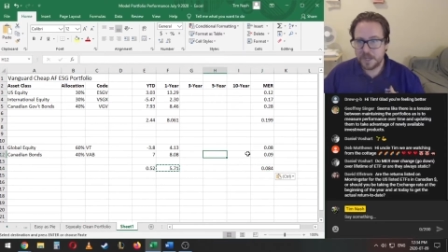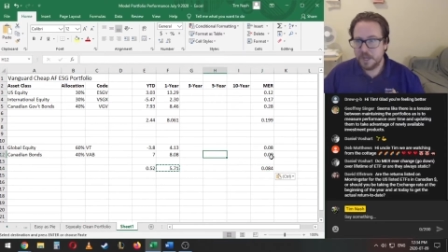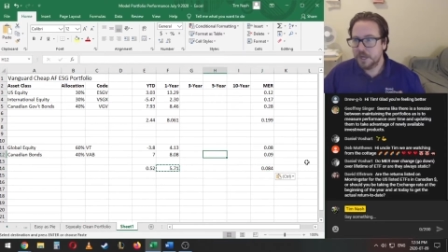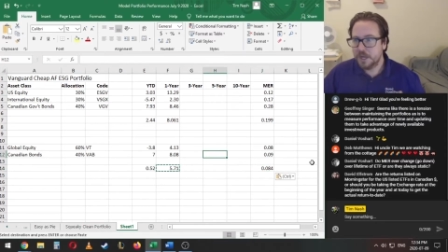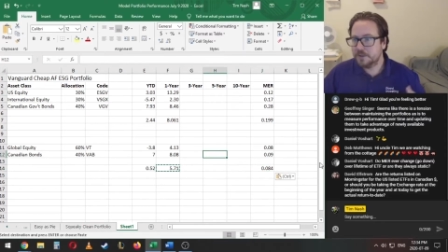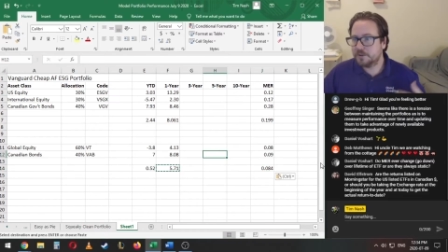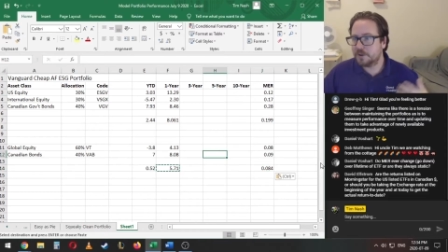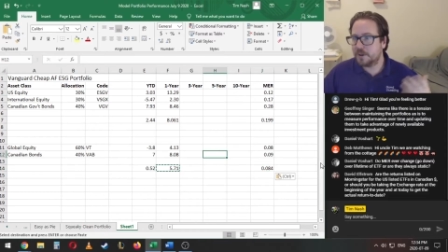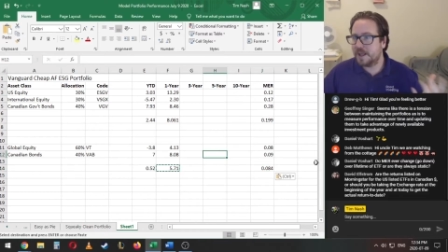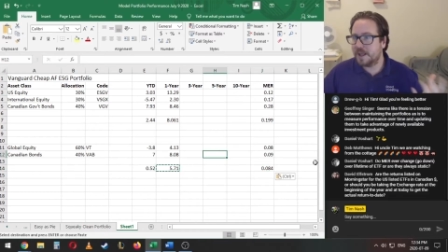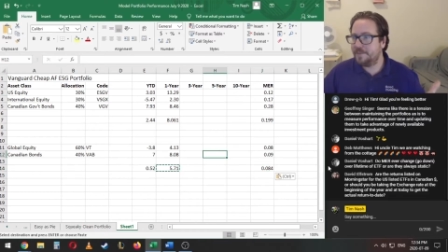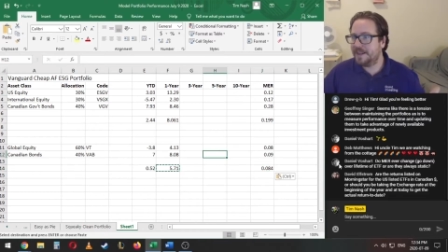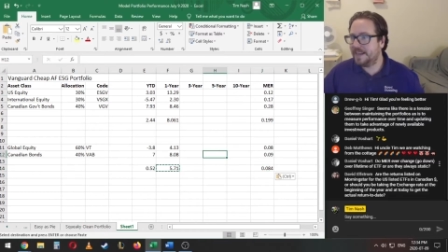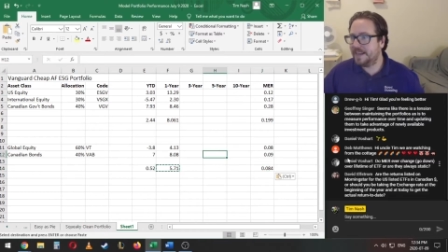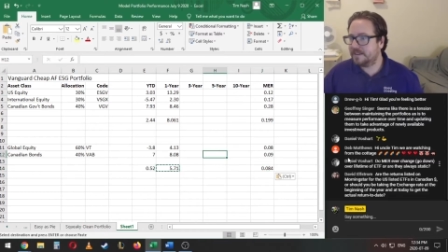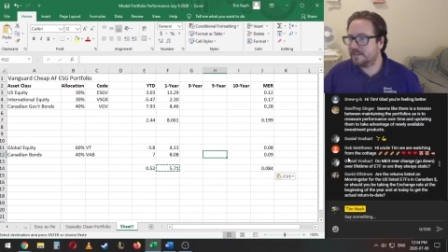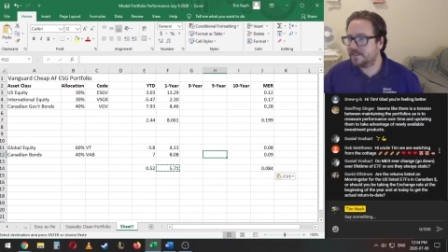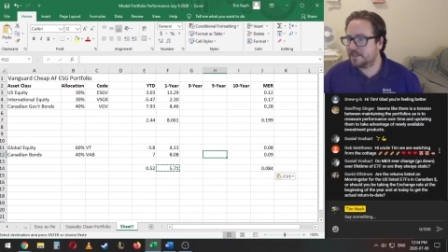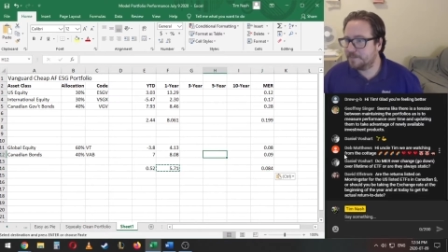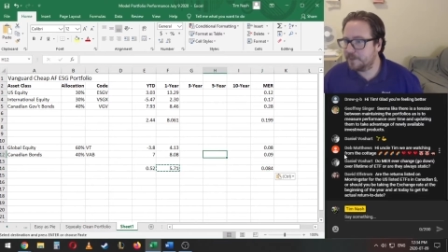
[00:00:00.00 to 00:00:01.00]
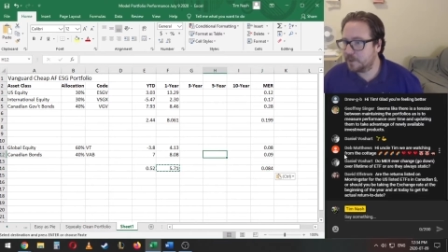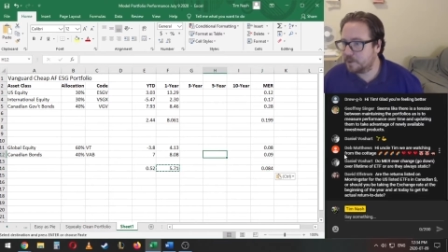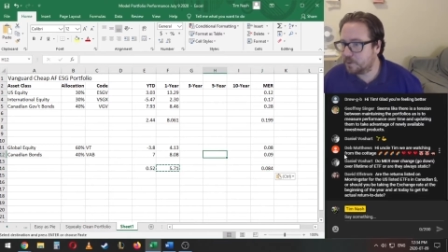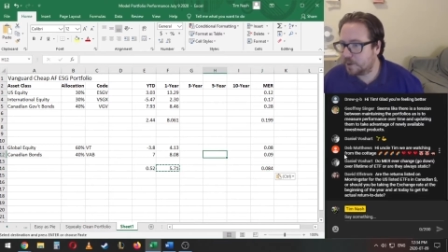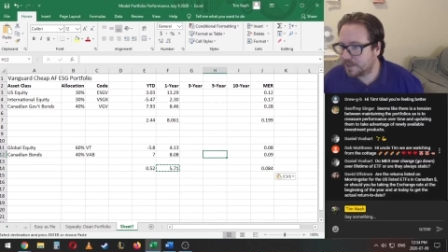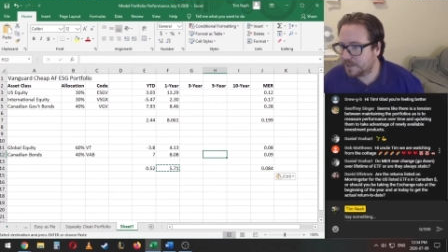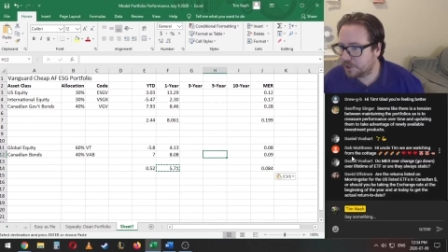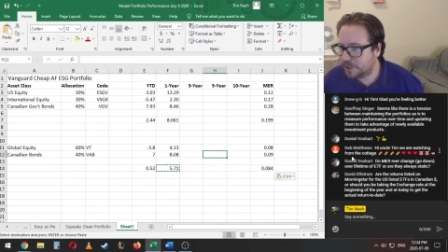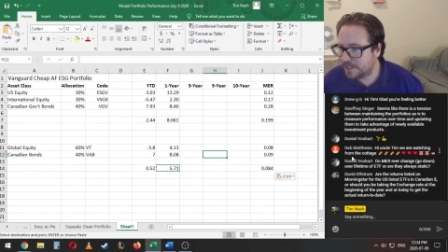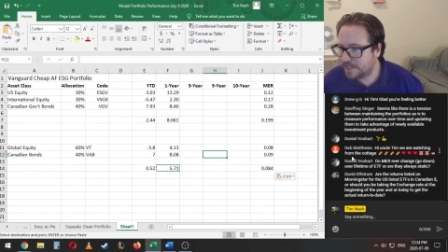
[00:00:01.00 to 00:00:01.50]
So let me get to some of the
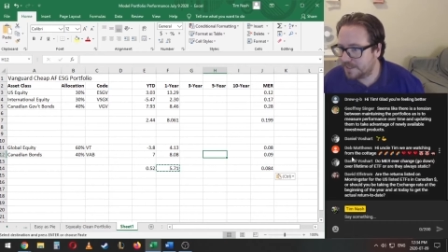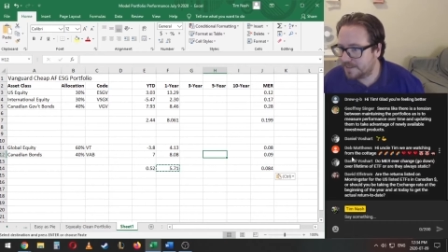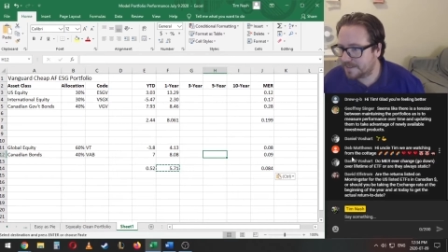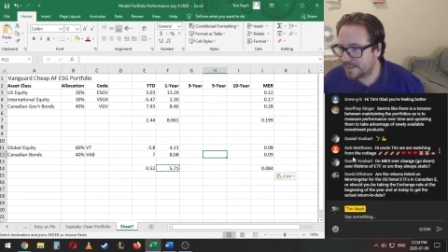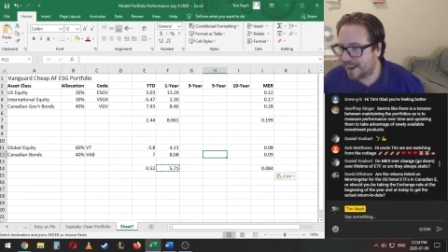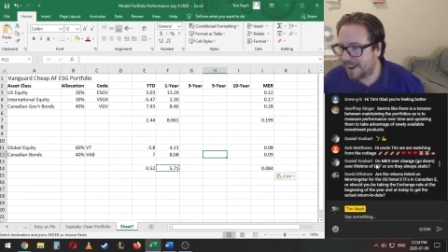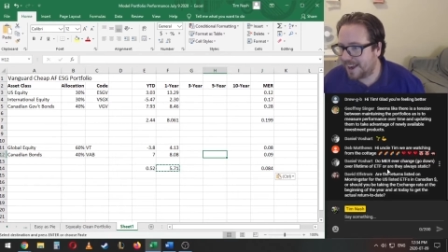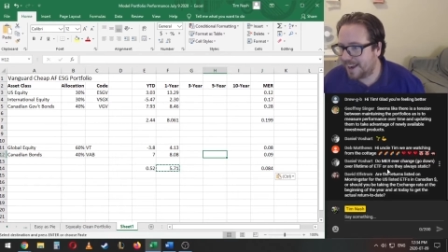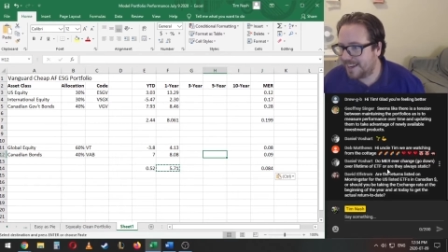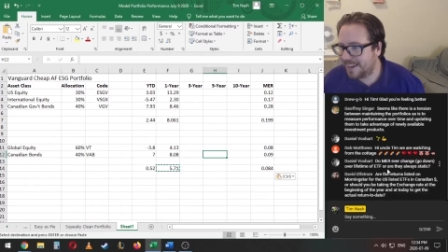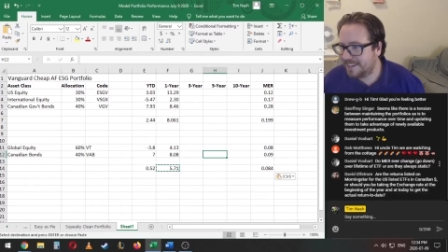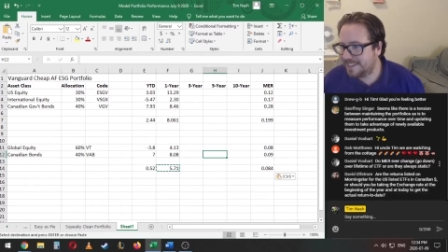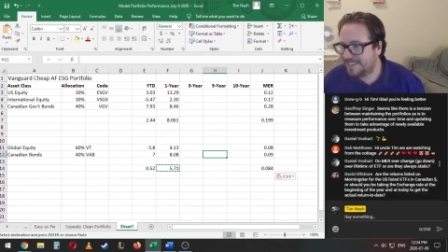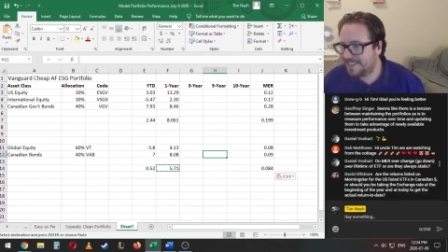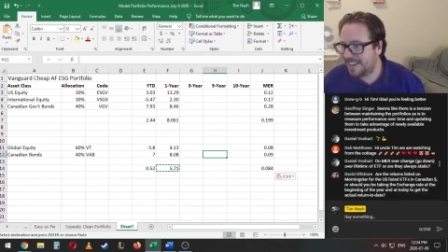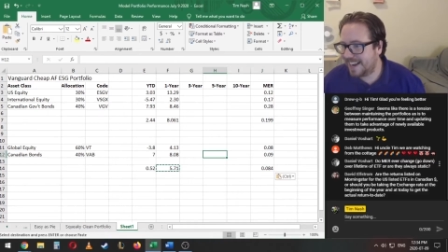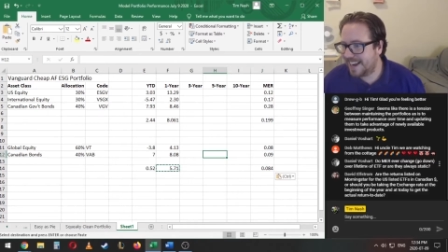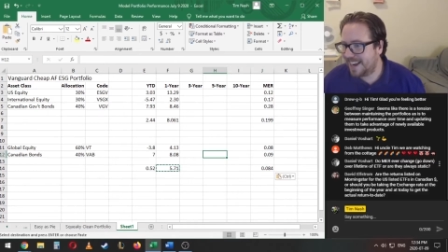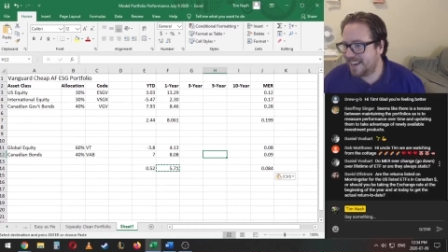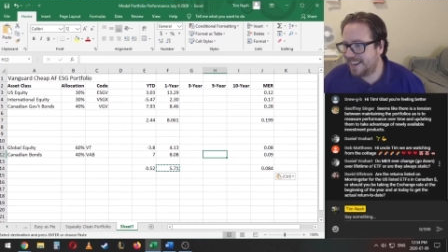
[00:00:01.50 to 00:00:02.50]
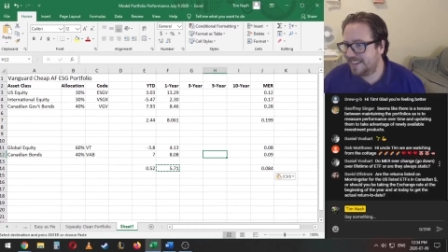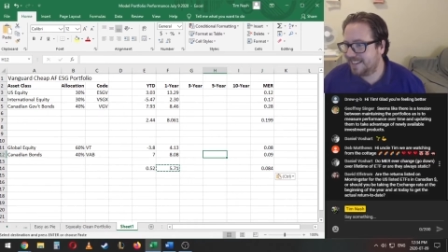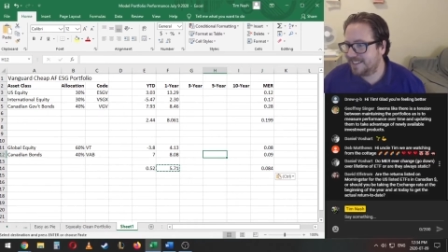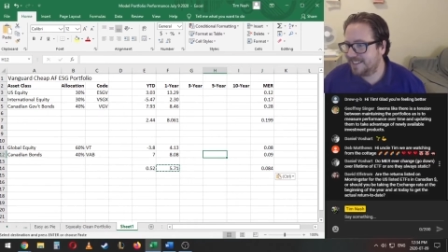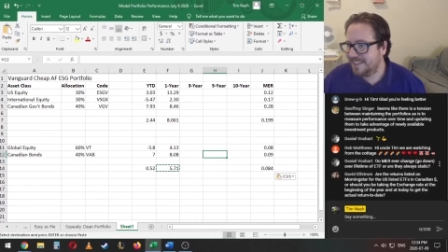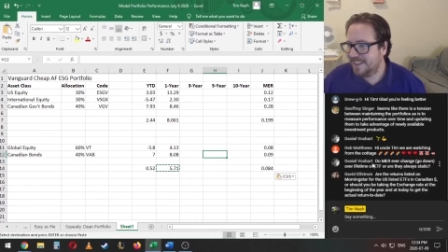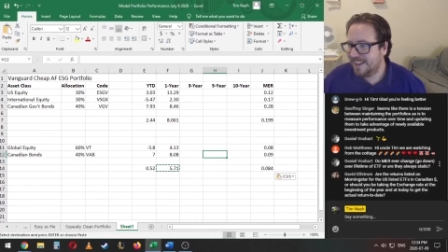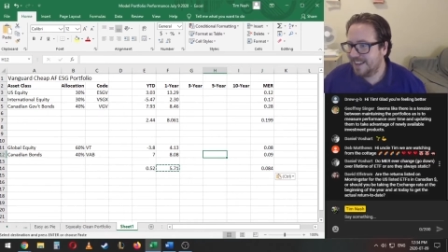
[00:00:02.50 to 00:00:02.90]
questions. Daniel,